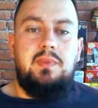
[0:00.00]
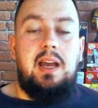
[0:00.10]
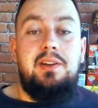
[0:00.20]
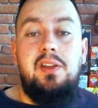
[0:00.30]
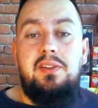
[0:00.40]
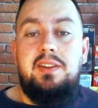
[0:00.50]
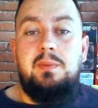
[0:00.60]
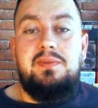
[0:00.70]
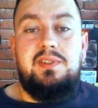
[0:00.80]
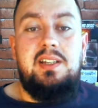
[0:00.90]
Another thing
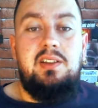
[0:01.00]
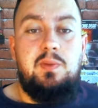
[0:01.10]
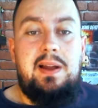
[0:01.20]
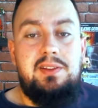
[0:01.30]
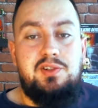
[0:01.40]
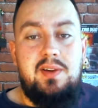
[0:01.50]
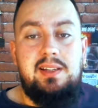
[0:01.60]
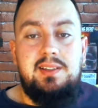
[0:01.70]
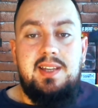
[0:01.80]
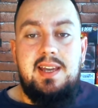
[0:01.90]
that we've seen throughout the
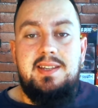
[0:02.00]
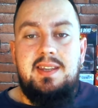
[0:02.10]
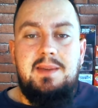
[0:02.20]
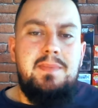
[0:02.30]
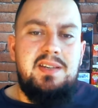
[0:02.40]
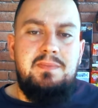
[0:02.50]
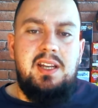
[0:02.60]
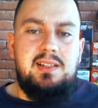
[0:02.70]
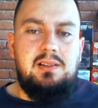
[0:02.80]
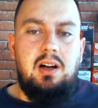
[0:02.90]
trailers is the Miss
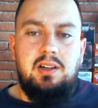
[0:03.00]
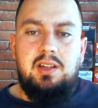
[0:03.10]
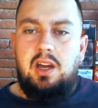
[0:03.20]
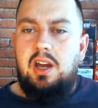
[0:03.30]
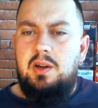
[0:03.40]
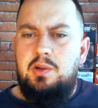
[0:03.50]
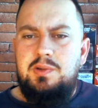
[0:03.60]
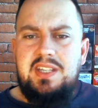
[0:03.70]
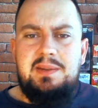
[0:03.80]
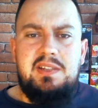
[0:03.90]
Minutes clock, who
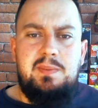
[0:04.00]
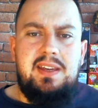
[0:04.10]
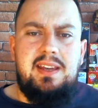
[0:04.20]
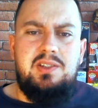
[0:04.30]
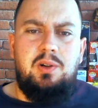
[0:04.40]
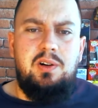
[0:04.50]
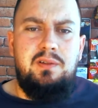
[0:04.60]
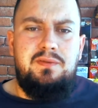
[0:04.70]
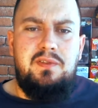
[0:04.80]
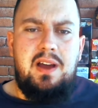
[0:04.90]
seems to be a sort
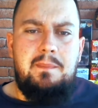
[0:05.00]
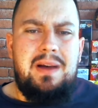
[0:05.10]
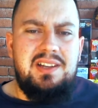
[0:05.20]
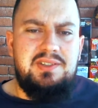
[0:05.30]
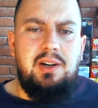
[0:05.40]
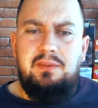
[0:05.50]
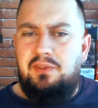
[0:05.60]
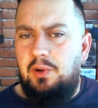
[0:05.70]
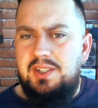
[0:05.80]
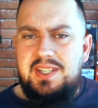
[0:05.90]
of a mascot
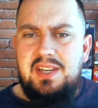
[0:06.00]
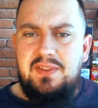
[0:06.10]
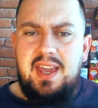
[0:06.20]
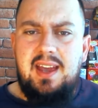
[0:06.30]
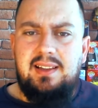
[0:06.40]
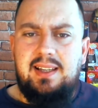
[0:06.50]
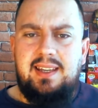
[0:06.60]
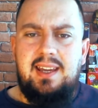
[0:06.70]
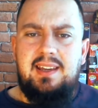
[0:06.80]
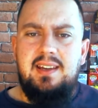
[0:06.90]
for the TVA, like
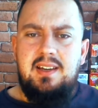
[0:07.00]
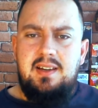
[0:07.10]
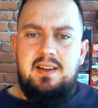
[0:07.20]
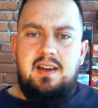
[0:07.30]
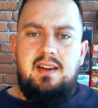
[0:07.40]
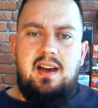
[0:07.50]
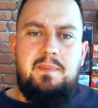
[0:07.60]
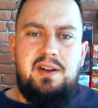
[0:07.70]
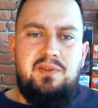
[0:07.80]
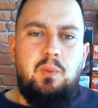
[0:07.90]
a
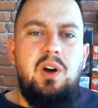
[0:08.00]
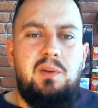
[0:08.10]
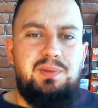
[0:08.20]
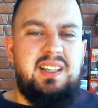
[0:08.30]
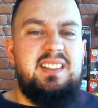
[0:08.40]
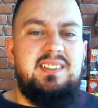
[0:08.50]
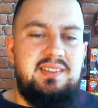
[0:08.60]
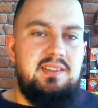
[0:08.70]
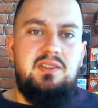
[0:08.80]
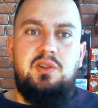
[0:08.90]
bit of a
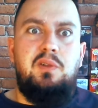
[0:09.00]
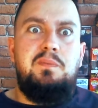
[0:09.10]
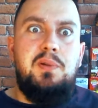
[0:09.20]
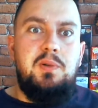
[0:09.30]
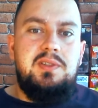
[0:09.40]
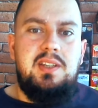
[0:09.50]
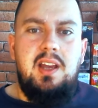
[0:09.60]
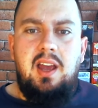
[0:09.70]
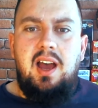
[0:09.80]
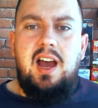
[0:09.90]
workplace sort of boost.
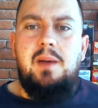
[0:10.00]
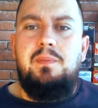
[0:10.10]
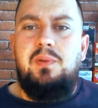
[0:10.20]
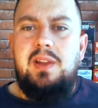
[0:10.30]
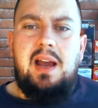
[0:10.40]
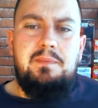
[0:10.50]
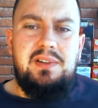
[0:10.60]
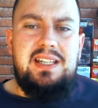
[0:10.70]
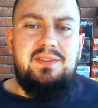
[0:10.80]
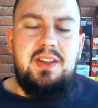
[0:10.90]
But I
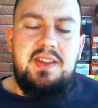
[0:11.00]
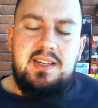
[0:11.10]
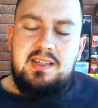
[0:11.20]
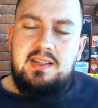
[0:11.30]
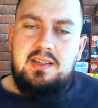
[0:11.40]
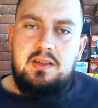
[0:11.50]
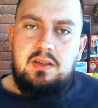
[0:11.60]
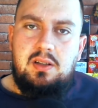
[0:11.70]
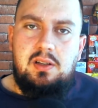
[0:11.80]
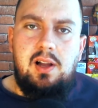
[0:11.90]
believe that this
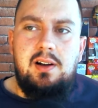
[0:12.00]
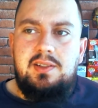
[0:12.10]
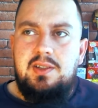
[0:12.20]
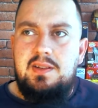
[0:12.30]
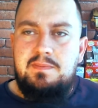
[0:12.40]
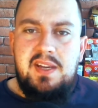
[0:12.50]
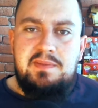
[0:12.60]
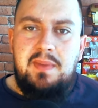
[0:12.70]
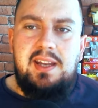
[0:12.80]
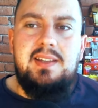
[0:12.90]
clocks, this Miss
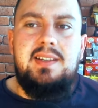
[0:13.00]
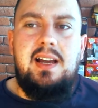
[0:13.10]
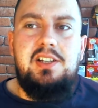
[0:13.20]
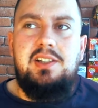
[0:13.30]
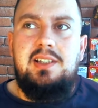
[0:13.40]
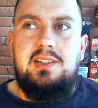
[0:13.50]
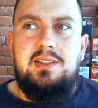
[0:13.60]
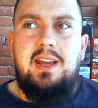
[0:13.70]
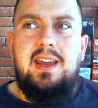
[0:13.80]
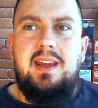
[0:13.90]
Minutes, actually
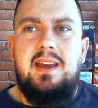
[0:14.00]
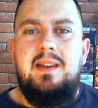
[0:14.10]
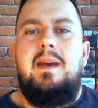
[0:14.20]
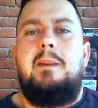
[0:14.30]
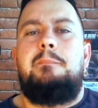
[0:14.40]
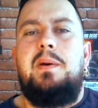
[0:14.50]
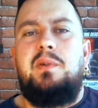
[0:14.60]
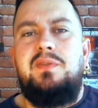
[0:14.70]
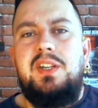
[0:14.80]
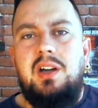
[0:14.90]
say a bit
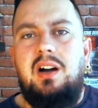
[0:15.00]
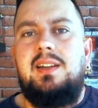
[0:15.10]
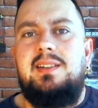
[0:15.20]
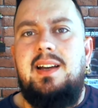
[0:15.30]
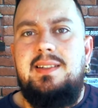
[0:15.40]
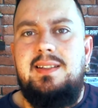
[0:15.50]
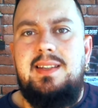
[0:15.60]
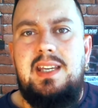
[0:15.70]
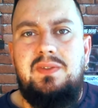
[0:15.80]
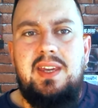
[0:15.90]
more of a darker side to the
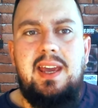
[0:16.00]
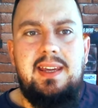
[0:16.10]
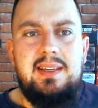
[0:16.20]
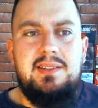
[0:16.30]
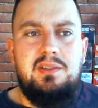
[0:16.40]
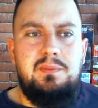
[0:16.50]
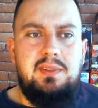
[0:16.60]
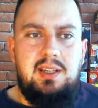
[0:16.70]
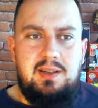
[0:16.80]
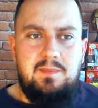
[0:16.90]
TVA, is
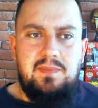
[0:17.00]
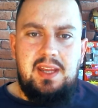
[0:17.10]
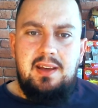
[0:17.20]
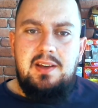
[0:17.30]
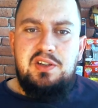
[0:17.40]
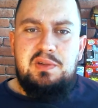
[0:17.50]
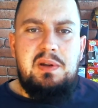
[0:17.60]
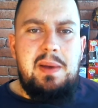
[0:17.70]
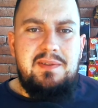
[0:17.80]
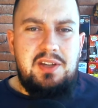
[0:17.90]
something a
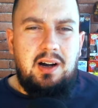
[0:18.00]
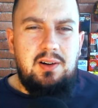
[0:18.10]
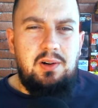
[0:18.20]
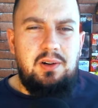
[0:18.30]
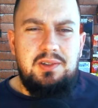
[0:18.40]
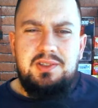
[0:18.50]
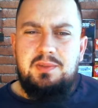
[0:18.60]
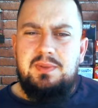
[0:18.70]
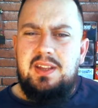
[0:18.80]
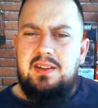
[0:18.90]
bit of dark horse.
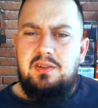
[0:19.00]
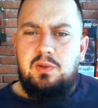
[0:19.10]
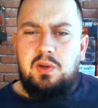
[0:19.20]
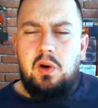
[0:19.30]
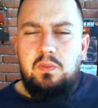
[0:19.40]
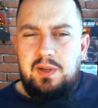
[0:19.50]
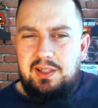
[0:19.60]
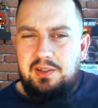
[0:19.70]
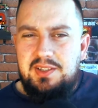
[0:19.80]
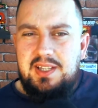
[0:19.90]
Don't
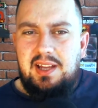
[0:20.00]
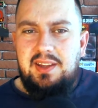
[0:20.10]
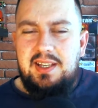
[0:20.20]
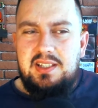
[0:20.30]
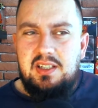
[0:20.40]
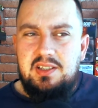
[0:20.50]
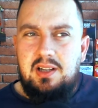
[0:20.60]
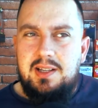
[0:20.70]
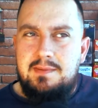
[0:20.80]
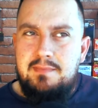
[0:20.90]
really understand that it's going to
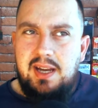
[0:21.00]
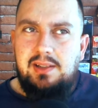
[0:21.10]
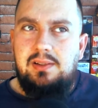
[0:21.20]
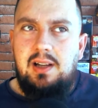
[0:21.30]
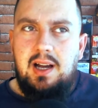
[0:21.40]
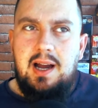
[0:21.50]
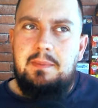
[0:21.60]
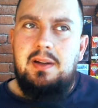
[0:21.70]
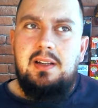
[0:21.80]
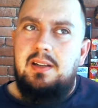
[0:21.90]
start to meddle.
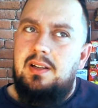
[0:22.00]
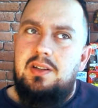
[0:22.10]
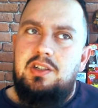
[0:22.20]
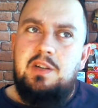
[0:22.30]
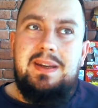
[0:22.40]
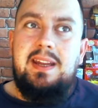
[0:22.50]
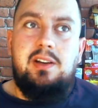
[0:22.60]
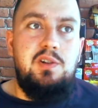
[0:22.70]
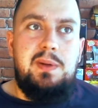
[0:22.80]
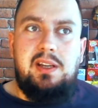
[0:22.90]
You mean it
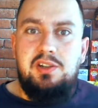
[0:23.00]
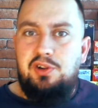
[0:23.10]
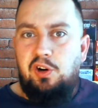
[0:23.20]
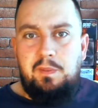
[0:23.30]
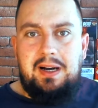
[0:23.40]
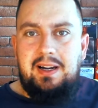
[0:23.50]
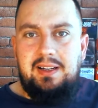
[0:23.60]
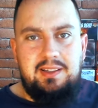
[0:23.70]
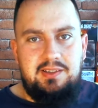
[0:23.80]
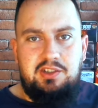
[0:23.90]
could be controlled
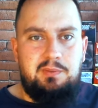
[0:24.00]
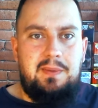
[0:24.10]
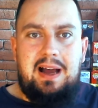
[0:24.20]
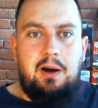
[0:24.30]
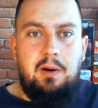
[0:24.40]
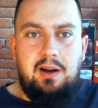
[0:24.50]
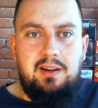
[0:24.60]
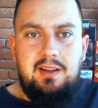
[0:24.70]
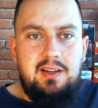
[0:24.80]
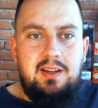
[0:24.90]
by some
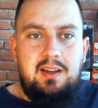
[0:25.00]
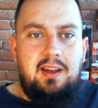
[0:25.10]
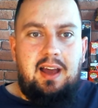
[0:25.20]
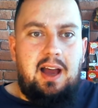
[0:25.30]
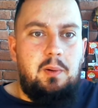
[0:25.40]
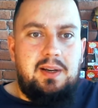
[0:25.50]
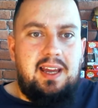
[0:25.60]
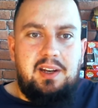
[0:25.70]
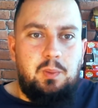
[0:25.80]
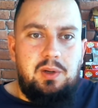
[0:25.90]
outer
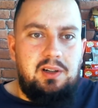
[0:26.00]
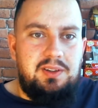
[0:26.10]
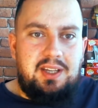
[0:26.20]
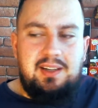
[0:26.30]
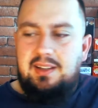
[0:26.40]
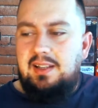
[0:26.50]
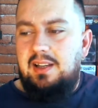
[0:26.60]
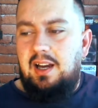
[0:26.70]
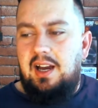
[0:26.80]
kind of world kind of thing?